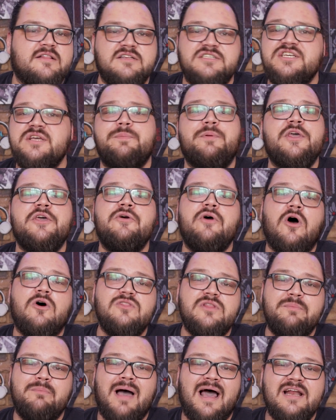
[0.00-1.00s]
the GPU
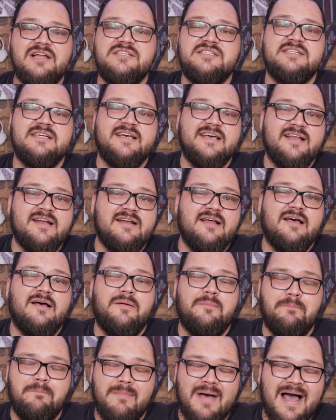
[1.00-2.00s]
only managed to hit
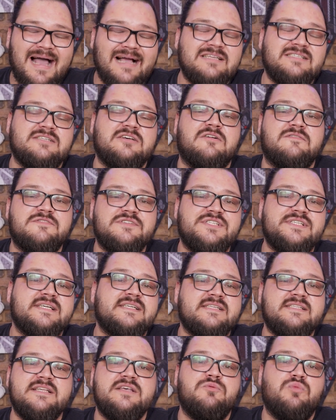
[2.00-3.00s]
a max of
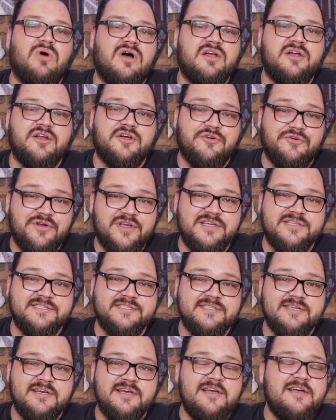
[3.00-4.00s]
61
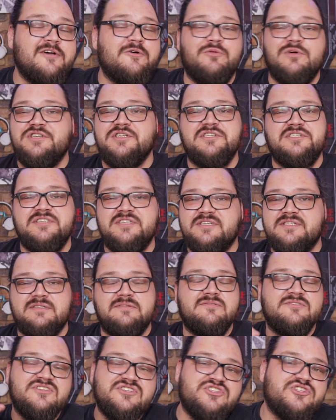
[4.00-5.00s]
degrees, which is
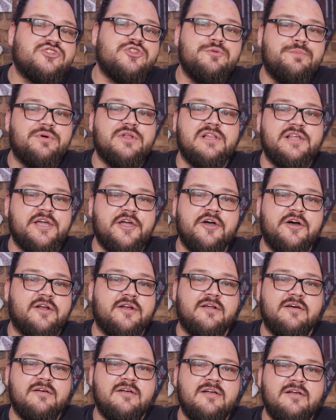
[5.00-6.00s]
just stupidly
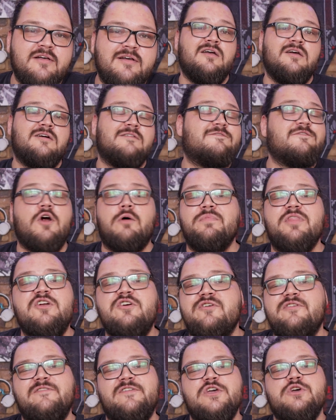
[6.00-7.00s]
good. From the
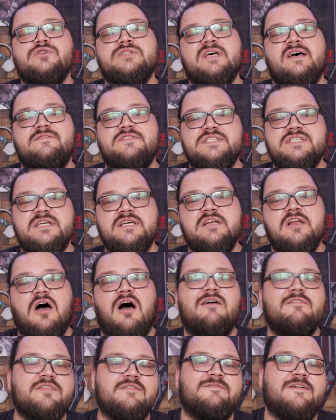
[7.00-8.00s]
reviews I've seen
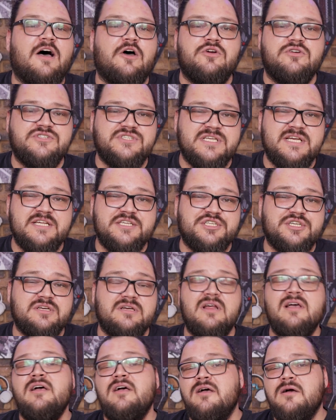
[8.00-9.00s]
of the Founders
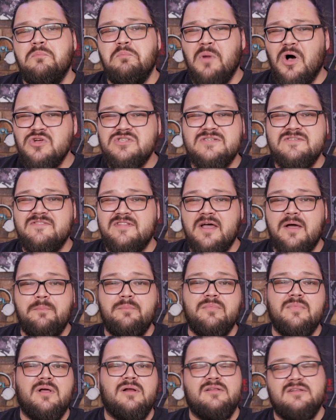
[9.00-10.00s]
Edition, most of
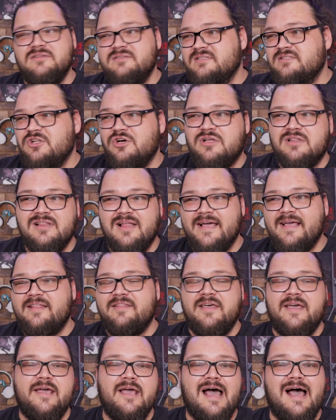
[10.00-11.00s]
them looked like
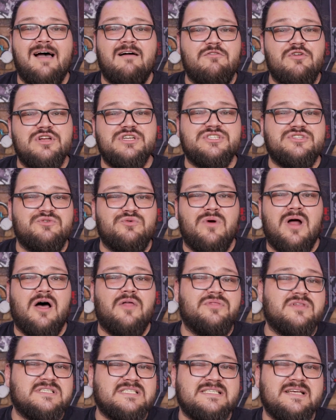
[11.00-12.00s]
they averaged
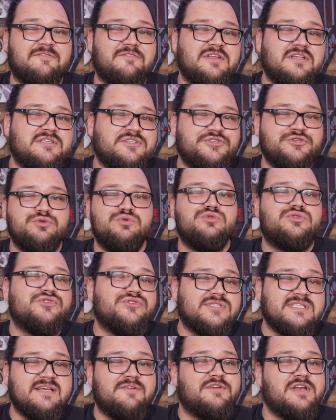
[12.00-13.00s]
around the 72
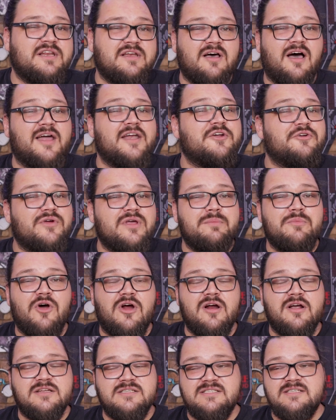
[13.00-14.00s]
to 79 degree
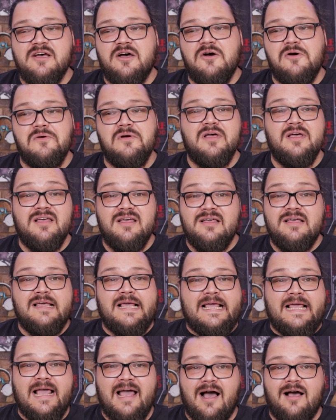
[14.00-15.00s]
mark, so
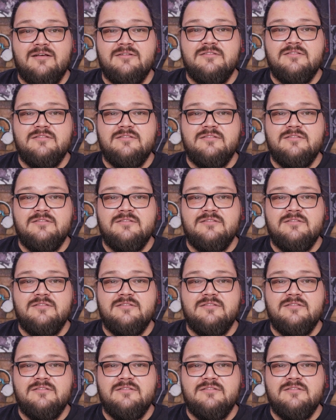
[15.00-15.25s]
yeah,